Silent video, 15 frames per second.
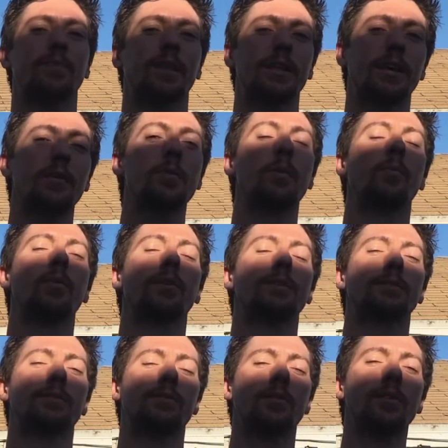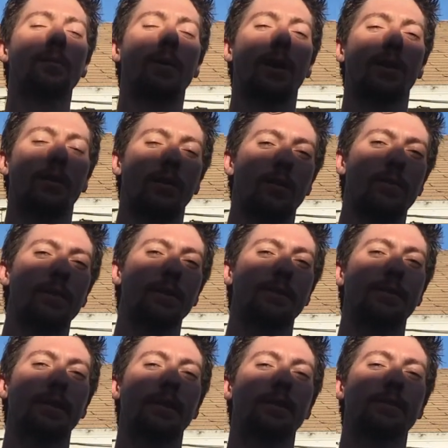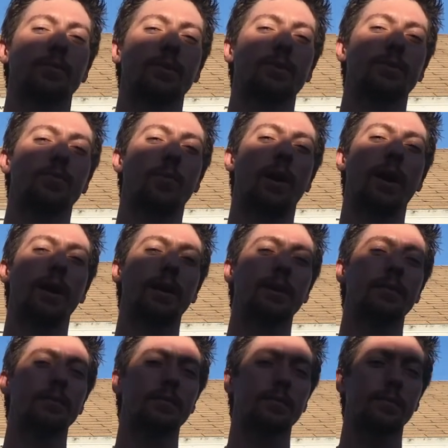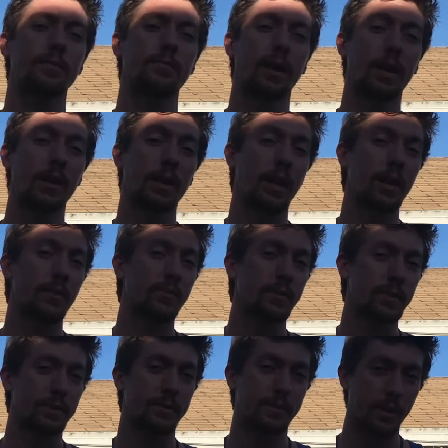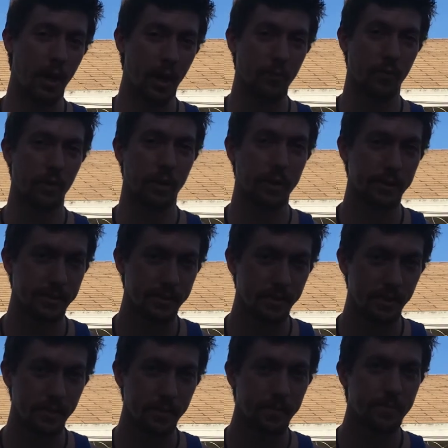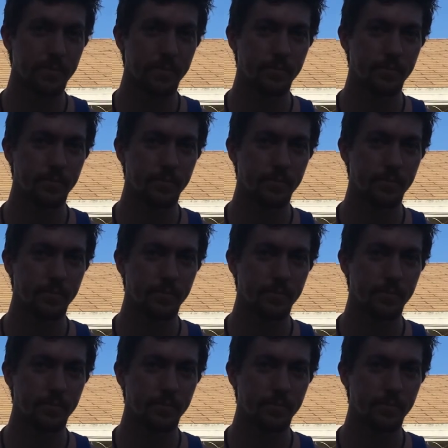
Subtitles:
A lot of people are concerned about all these things, which is why MITOLIFE is offering this to you.